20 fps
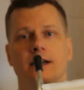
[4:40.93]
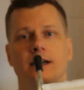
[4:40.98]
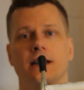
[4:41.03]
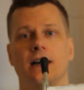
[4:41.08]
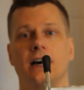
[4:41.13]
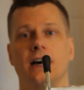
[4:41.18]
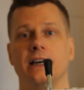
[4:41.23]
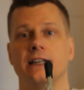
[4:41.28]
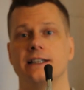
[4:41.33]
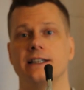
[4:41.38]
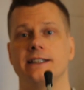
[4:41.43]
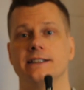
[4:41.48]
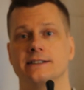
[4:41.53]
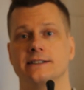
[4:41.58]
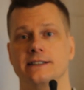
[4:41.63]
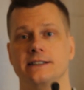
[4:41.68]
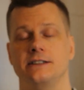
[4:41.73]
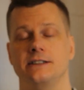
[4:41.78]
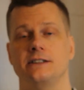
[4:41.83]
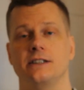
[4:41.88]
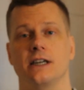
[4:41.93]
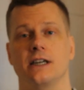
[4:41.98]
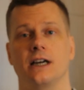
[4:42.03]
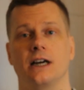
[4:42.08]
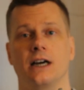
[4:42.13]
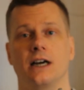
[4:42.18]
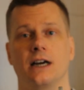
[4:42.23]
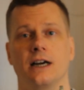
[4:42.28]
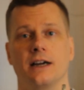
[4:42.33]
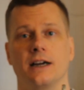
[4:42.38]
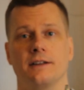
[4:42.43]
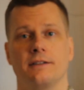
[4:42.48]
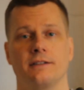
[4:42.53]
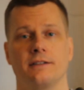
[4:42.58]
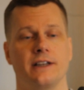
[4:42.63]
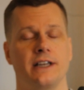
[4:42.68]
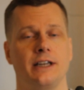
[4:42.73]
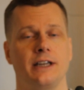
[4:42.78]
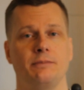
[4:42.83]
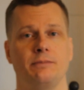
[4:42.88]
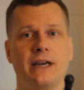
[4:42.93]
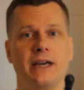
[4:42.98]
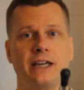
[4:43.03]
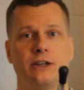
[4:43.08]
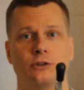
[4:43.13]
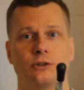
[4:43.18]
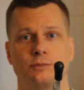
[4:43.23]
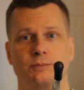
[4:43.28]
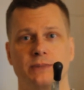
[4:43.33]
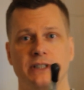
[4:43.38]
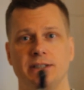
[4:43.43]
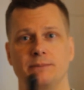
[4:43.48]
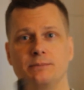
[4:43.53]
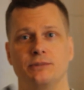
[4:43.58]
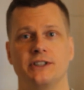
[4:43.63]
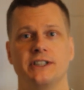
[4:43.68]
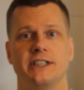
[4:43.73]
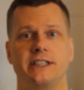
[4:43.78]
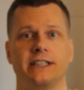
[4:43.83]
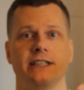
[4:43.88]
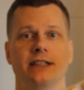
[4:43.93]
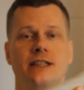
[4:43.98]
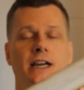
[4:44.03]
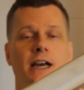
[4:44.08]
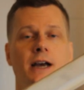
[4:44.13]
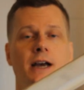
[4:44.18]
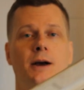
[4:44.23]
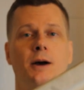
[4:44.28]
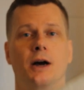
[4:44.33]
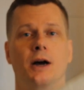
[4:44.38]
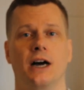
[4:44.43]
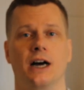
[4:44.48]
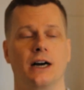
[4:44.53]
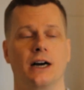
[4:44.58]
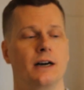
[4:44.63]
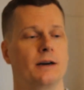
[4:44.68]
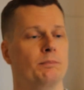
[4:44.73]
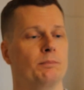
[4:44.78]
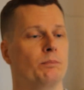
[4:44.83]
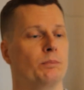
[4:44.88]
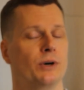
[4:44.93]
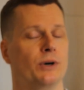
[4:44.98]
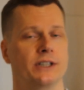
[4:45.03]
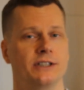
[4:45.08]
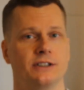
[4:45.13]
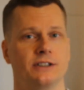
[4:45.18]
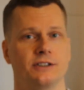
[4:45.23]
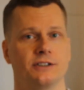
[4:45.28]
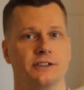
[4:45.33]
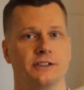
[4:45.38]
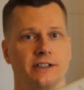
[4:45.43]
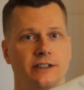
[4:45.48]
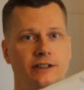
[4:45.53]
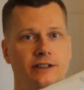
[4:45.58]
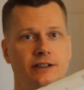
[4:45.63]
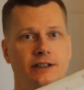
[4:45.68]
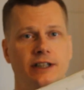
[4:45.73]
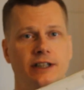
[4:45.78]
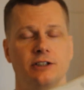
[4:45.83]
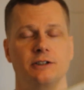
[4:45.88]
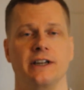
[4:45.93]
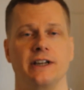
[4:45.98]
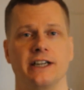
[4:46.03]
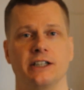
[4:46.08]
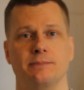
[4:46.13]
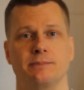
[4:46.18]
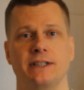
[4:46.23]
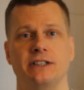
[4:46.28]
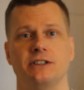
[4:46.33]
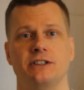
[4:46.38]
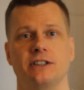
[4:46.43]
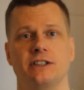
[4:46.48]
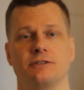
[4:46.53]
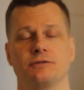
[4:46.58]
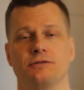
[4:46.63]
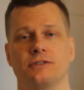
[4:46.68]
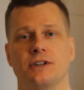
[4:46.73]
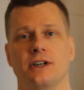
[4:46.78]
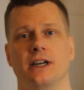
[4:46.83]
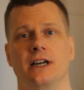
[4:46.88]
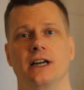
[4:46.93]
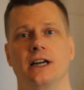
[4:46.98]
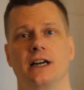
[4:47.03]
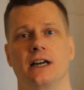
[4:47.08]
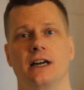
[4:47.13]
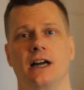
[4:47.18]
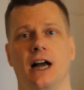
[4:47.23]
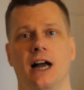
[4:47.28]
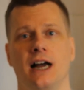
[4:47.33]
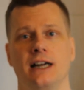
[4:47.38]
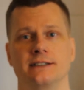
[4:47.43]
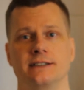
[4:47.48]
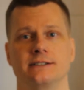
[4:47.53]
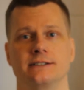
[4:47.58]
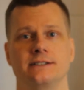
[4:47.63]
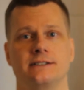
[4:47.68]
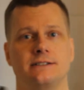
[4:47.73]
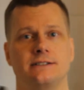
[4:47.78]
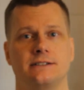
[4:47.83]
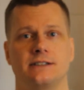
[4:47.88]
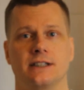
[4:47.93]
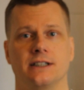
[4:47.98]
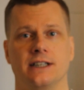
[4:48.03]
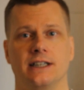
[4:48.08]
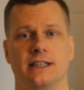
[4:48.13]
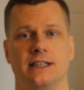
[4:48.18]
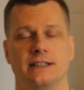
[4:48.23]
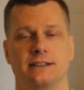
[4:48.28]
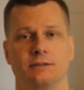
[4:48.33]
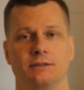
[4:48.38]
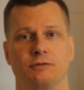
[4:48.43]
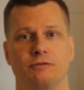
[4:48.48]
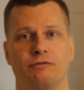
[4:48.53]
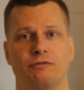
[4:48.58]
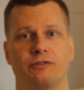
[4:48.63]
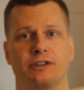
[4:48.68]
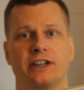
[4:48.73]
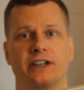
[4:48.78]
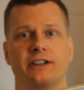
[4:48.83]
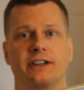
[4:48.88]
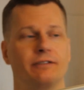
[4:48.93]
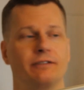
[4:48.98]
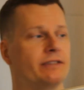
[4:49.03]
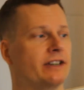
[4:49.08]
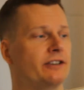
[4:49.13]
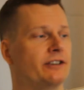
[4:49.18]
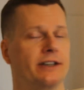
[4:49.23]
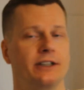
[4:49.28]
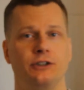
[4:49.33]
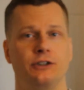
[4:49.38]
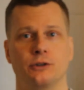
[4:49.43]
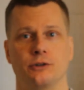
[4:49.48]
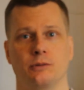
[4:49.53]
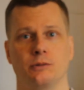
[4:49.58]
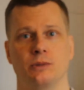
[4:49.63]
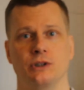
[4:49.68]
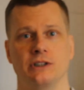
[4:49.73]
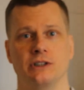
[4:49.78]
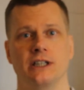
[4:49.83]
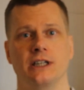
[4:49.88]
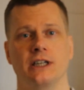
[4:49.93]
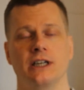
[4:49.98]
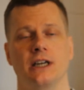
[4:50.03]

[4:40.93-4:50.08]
I like these. They may not be pretty, but they're inexpensive and very, very durable.